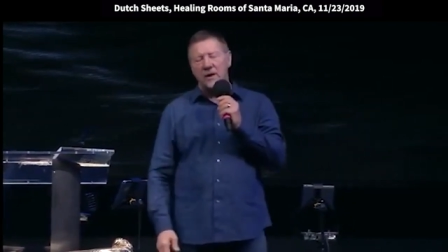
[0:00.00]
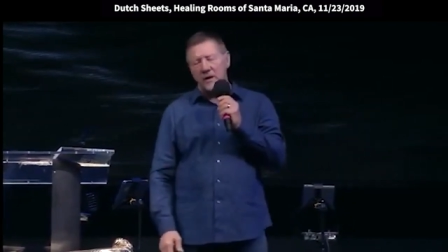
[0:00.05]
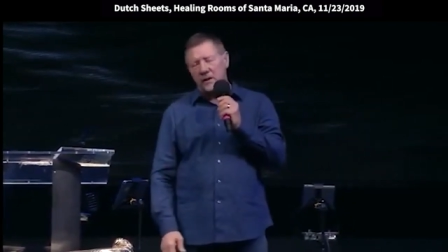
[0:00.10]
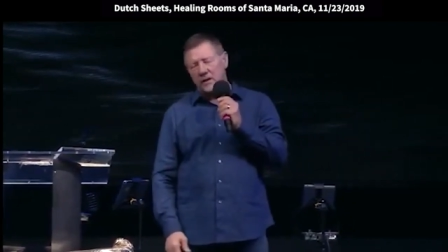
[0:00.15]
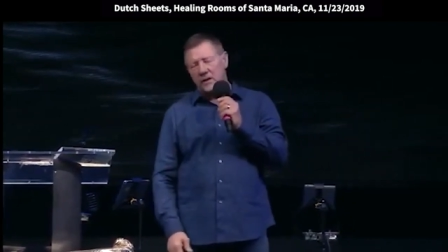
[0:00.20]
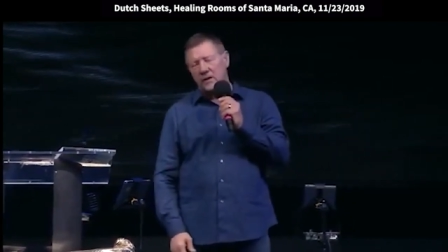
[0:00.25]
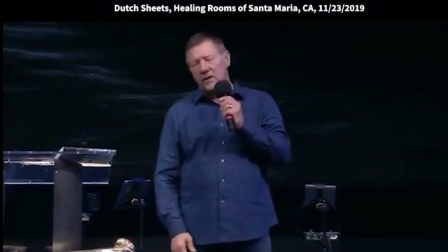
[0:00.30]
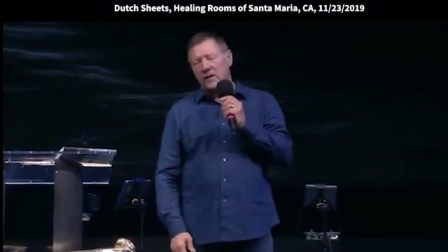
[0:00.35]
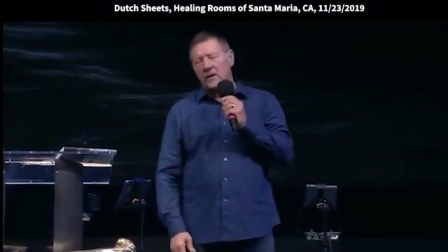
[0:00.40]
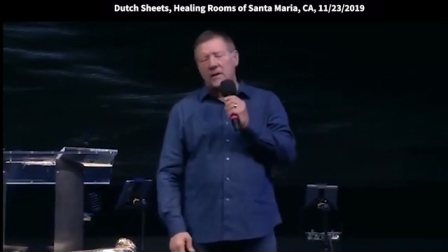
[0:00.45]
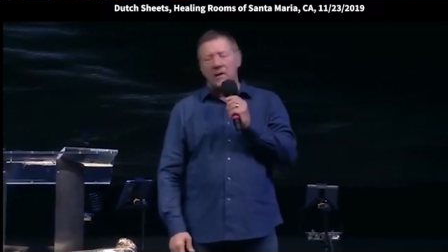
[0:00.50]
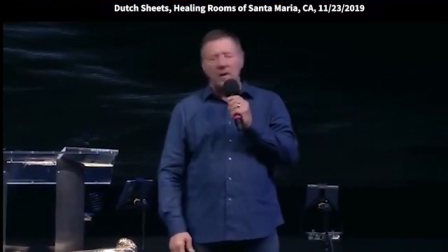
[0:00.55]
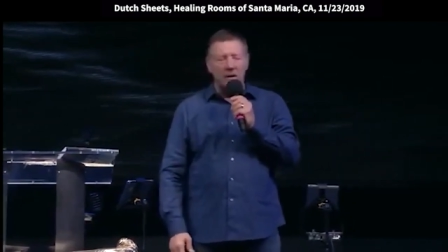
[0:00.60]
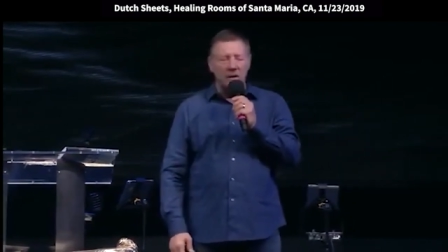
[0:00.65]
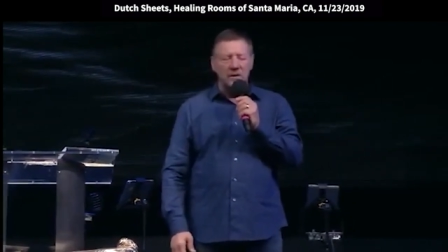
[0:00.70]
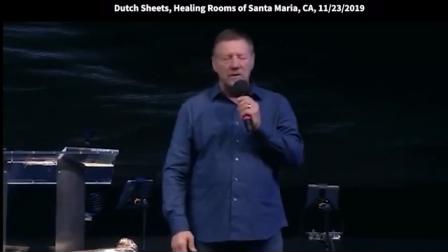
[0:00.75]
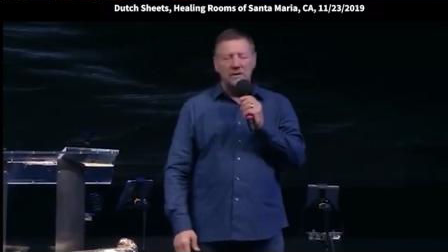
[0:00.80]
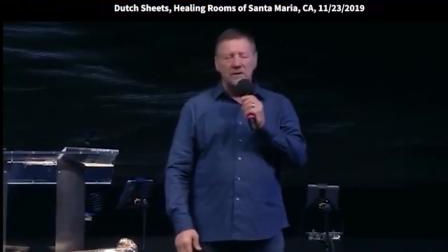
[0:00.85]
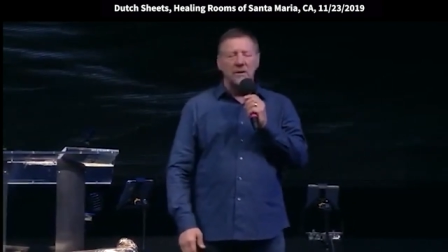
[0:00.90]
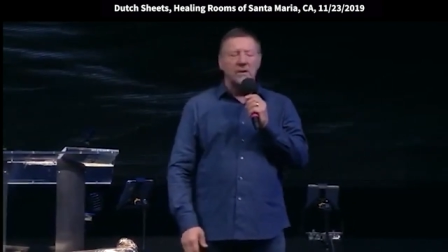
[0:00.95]
it
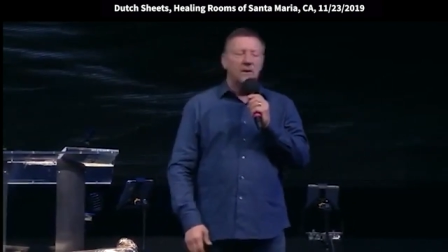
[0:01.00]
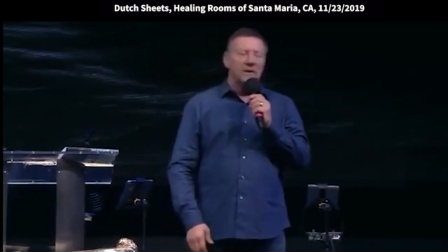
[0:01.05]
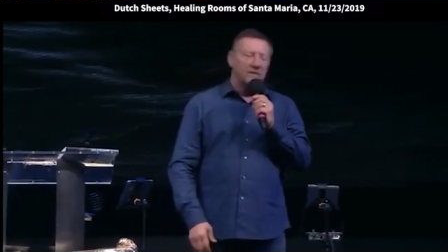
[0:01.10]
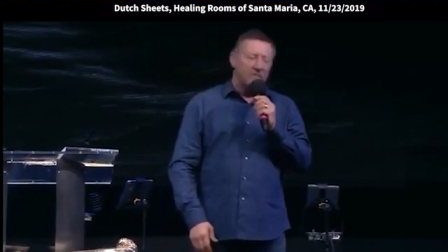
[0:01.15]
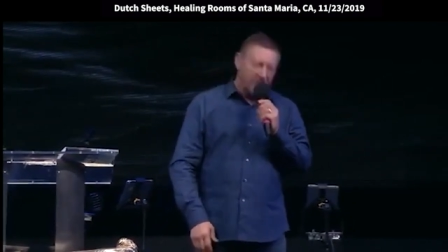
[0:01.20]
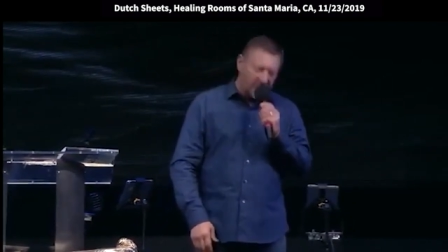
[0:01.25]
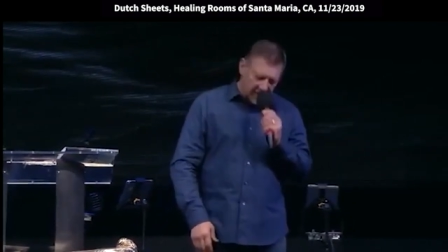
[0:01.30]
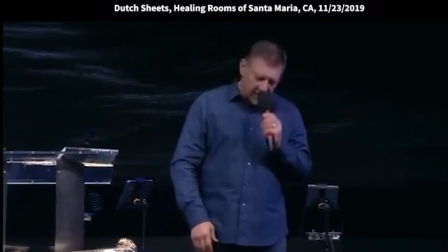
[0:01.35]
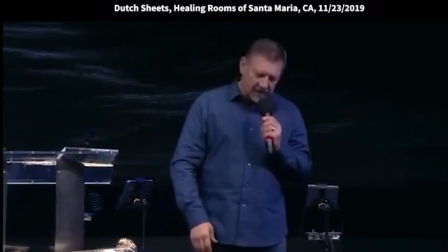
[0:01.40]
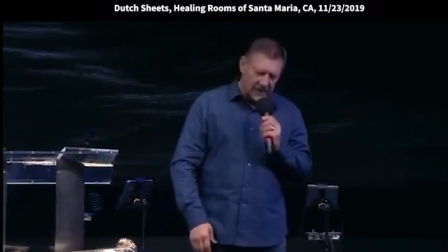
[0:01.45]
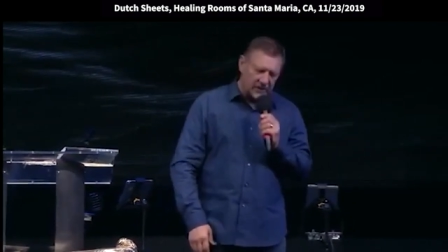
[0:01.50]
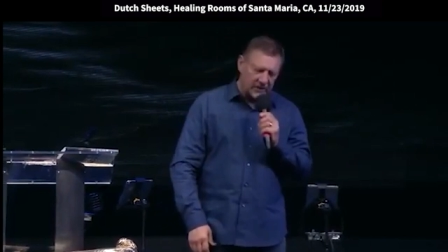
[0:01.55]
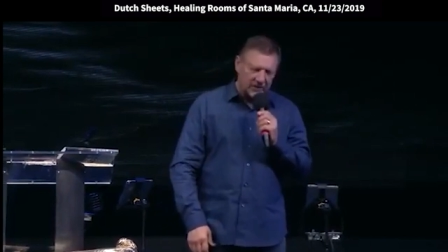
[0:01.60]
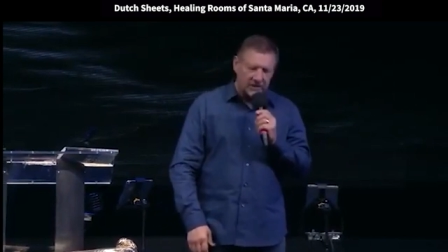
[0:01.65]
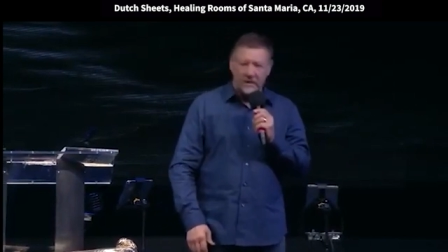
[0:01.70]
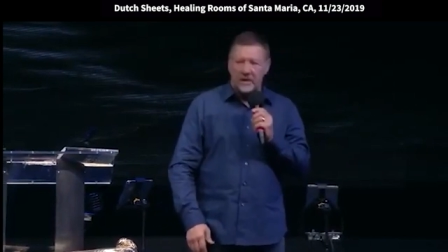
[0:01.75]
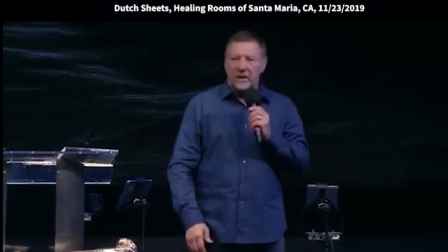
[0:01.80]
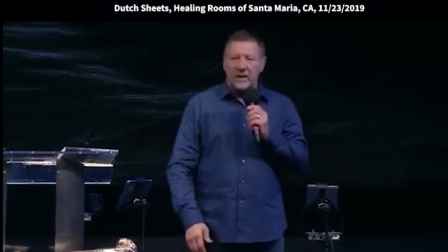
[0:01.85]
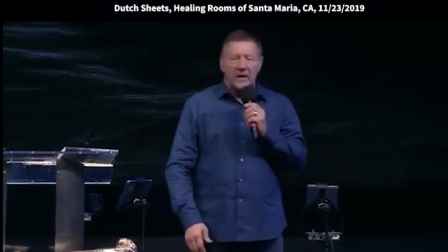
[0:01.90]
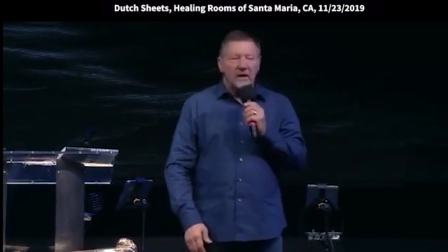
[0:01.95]
is
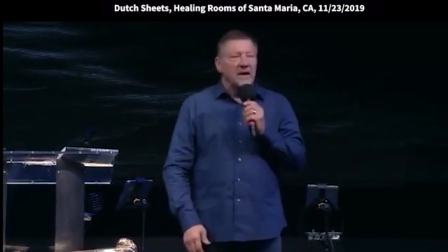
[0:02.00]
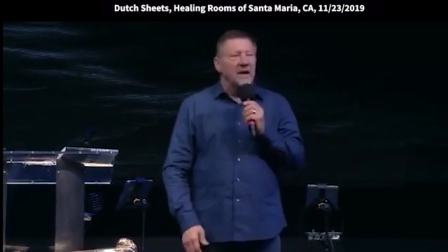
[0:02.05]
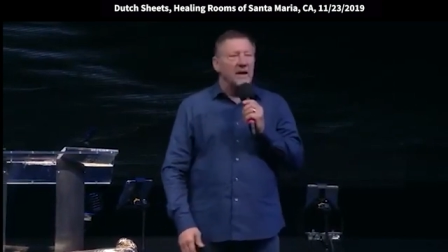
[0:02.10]
finished.